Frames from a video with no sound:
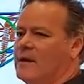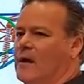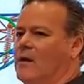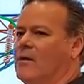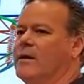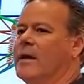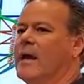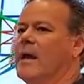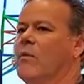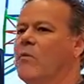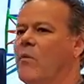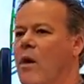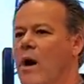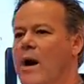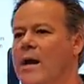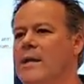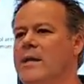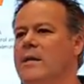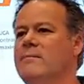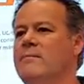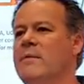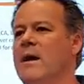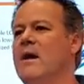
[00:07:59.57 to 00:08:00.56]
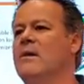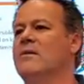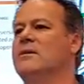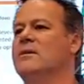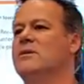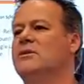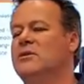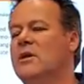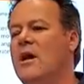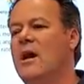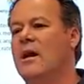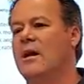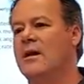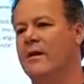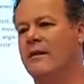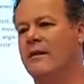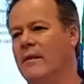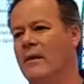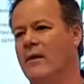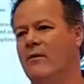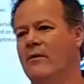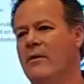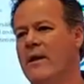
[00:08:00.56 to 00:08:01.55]
Okay, why do you mount the shock
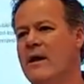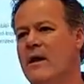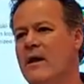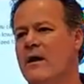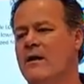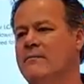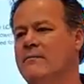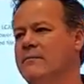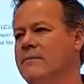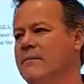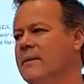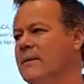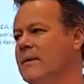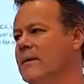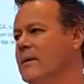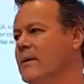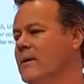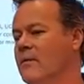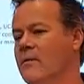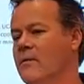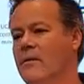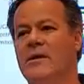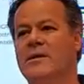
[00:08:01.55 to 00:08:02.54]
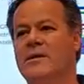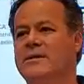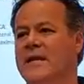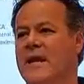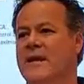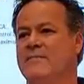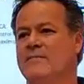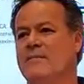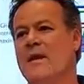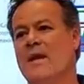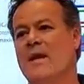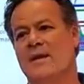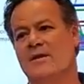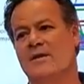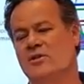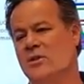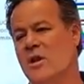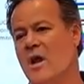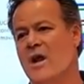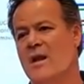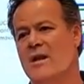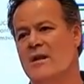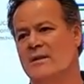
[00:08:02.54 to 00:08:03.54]
lower A-arm? Well, the same thing. A
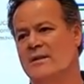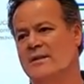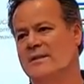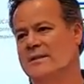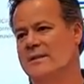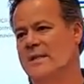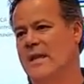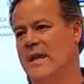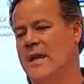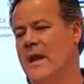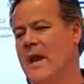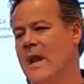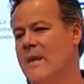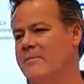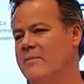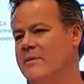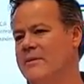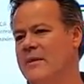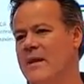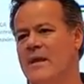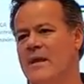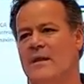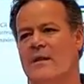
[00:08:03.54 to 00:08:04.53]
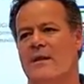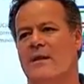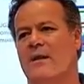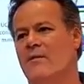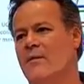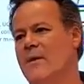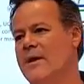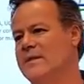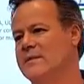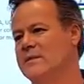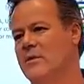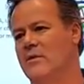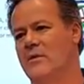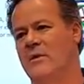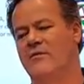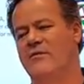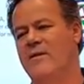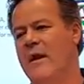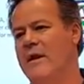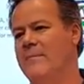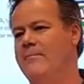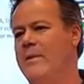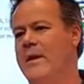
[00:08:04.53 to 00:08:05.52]
shock, let's say, hypothetically, it weighs
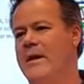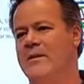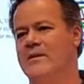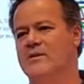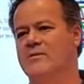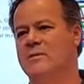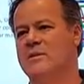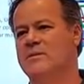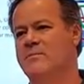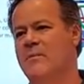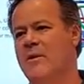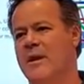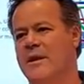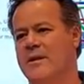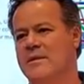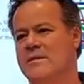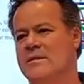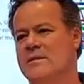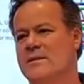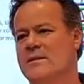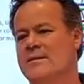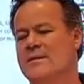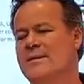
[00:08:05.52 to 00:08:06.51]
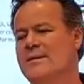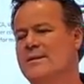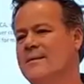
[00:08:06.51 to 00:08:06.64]
35 pounds with springs.